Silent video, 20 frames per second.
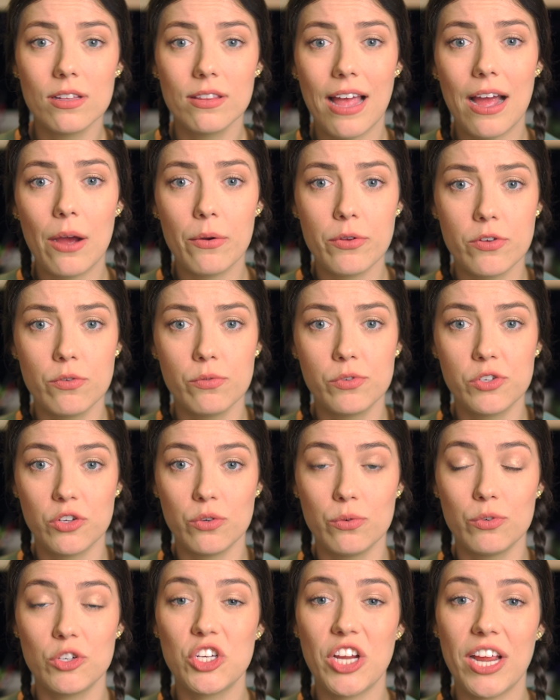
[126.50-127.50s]
allow you
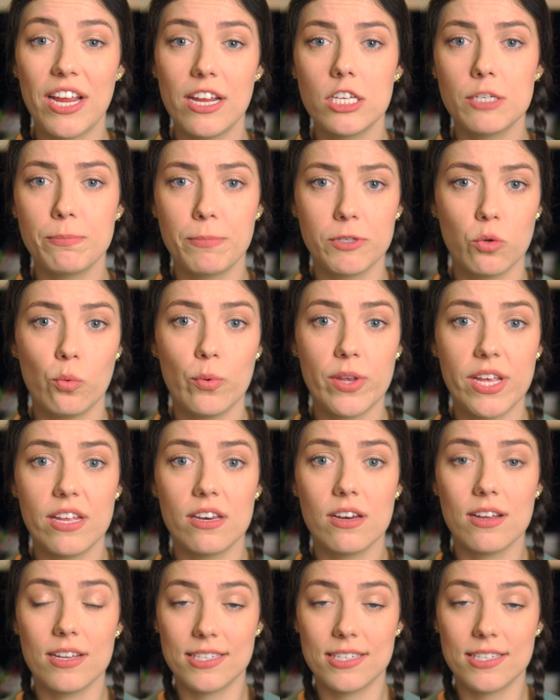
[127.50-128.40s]
to change between